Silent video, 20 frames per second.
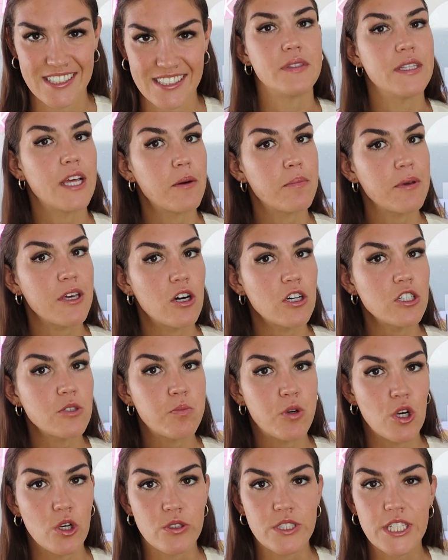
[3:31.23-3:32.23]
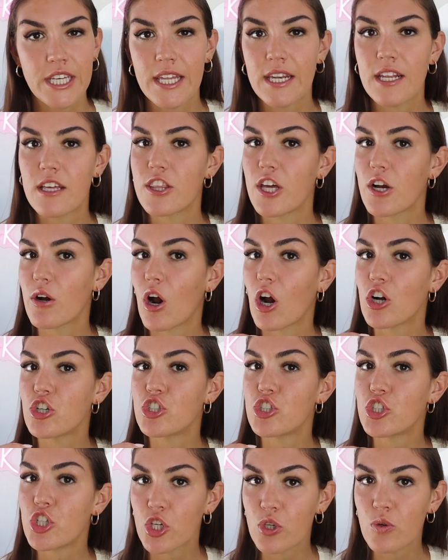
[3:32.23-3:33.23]
Now, beyond protein, there
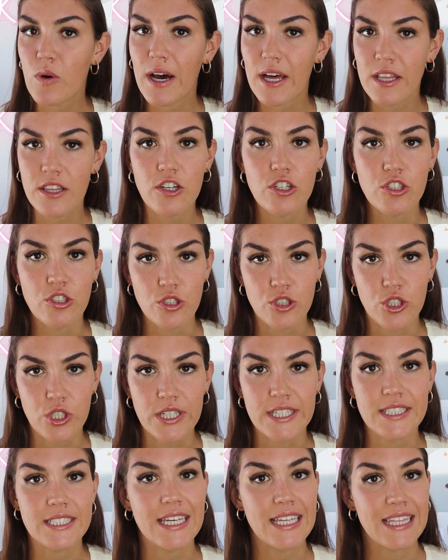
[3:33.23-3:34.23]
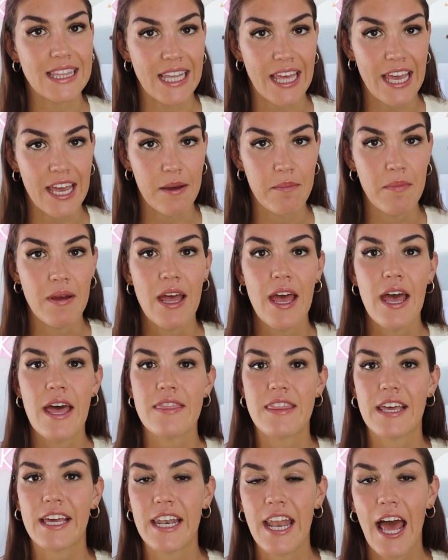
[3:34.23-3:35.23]
are two other nutrients in lamb
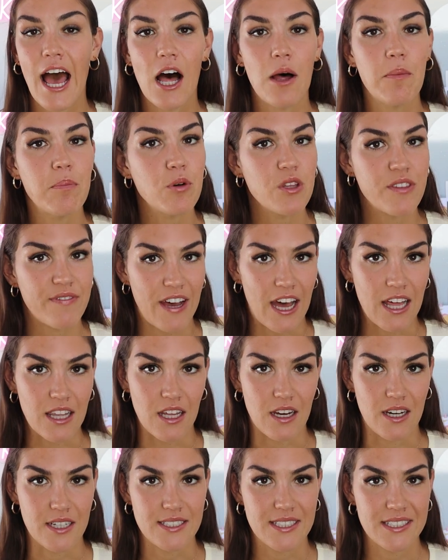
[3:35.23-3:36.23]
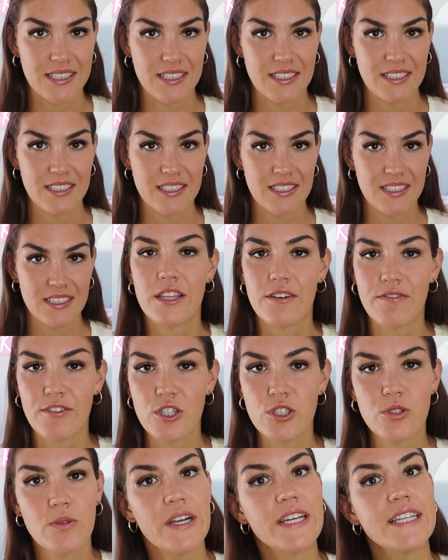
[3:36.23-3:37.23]
that can help with fat loss. The
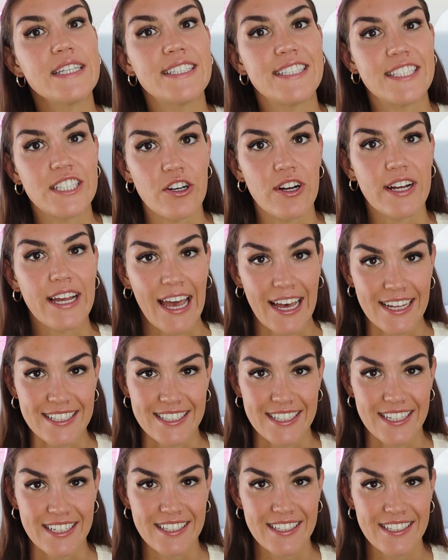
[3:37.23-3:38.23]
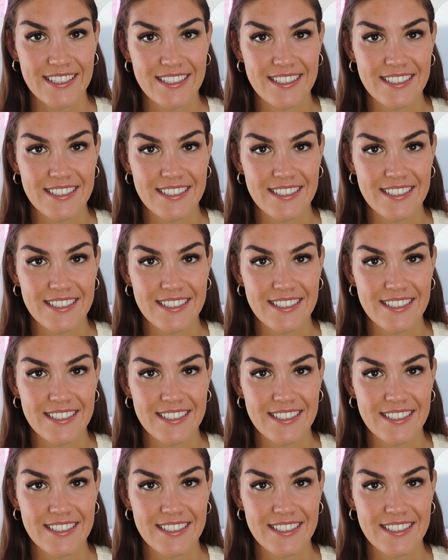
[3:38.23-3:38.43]
first one is stearic acid.